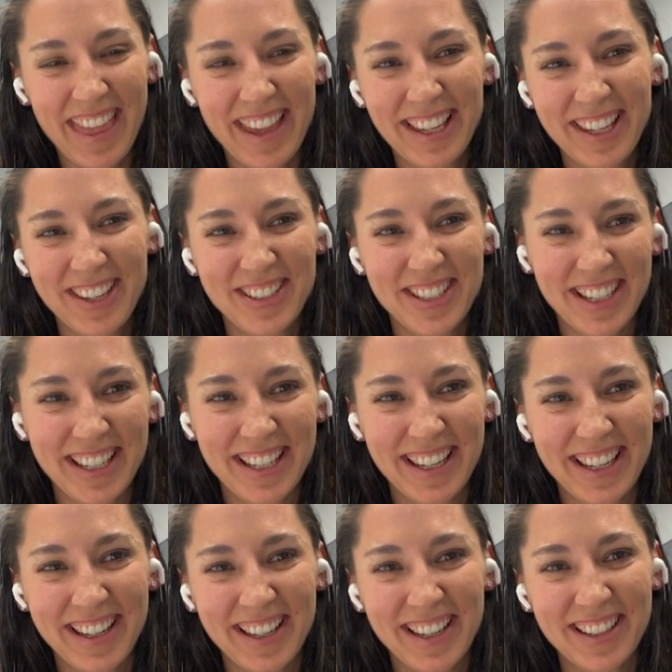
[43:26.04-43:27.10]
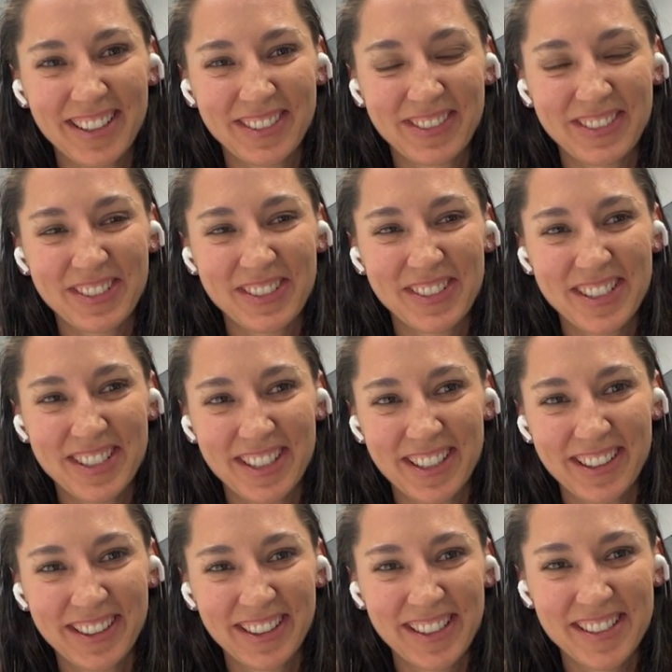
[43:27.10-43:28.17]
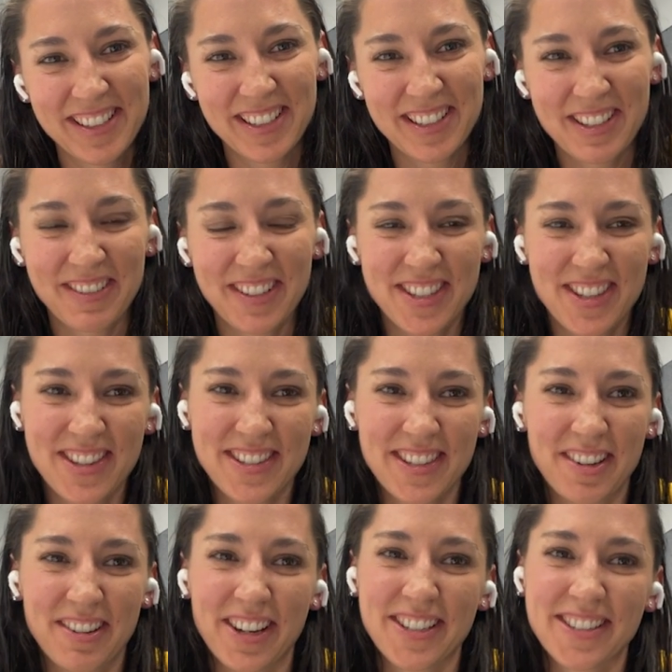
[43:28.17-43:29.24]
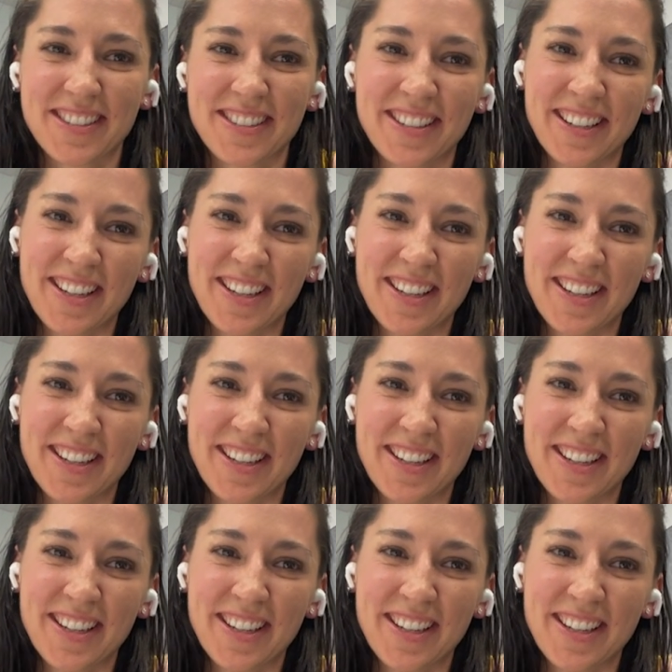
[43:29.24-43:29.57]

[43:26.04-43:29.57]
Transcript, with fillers: Thank you, Jeni. Okay. I look forward to listening to the rest of the series.